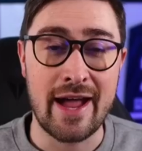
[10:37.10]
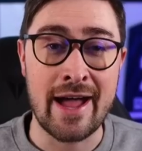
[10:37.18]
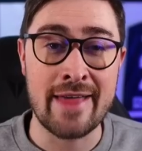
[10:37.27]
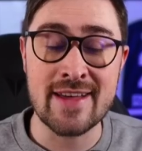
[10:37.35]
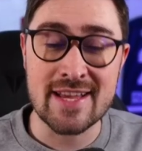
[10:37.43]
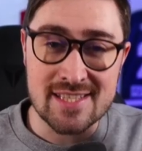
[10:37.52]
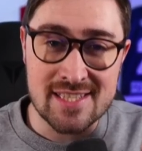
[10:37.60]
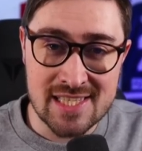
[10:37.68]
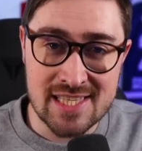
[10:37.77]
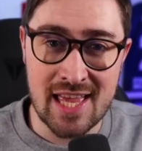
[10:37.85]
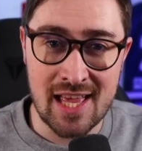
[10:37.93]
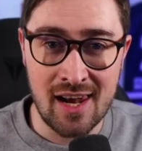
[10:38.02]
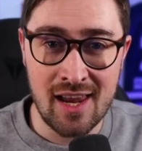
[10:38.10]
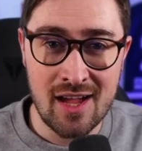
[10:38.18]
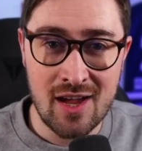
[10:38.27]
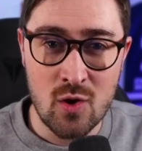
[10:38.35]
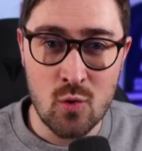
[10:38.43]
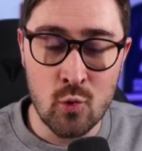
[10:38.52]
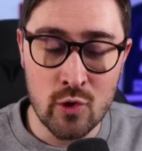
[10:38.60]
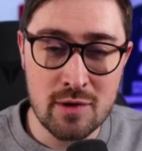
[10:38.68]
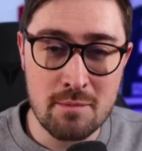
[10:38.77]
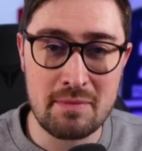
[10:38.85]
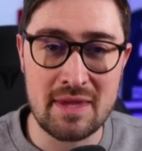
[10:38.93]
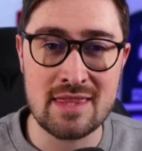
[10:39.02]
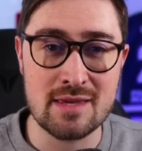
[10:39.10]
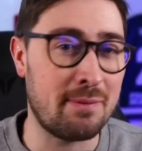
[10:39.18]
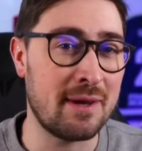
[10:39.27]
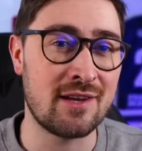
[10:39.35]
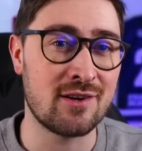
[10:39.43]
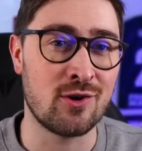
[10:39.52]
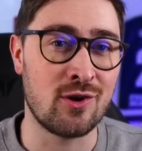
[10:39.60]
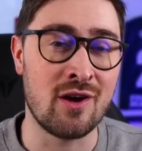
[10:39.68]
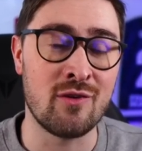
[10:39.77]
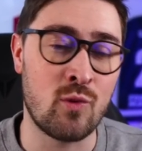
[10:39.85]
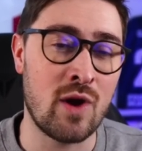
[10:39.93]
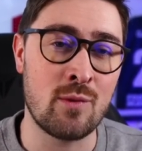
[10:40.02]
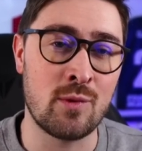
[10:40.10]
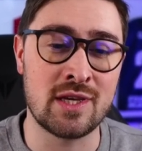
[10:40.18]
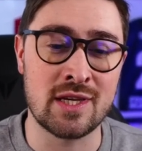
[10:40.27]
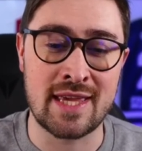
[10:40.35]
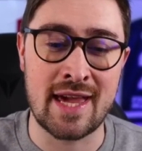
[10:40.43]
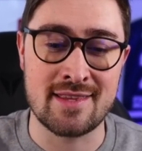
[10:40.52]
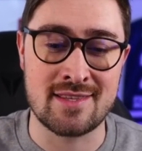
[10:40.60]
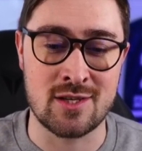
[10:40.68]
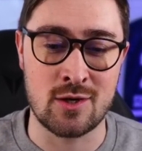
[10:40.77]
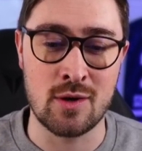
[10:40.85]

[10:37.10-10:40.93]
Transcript: And that still wouldn't be the pinnacle of where we could get to.